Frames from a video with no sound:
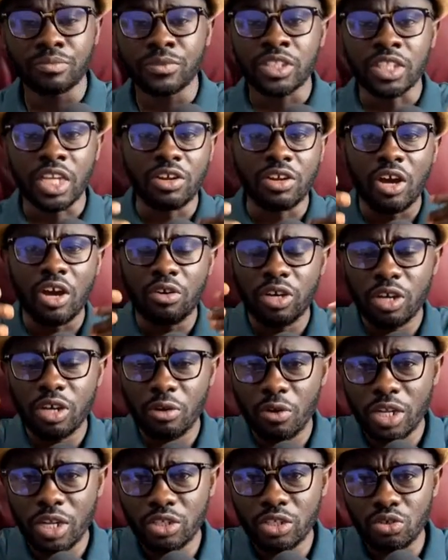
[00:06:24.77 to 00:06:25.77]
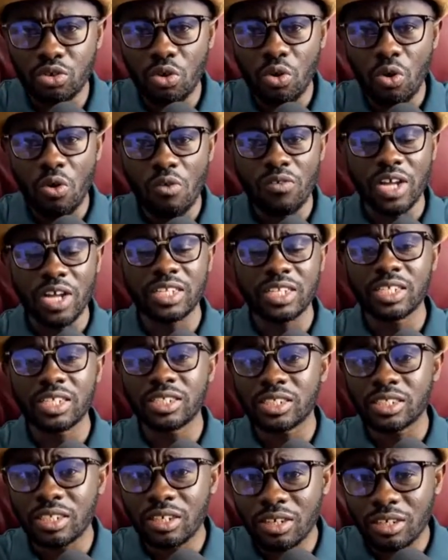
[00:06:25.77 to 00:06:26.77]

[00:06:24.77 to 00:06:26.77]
and you're go- going to go over this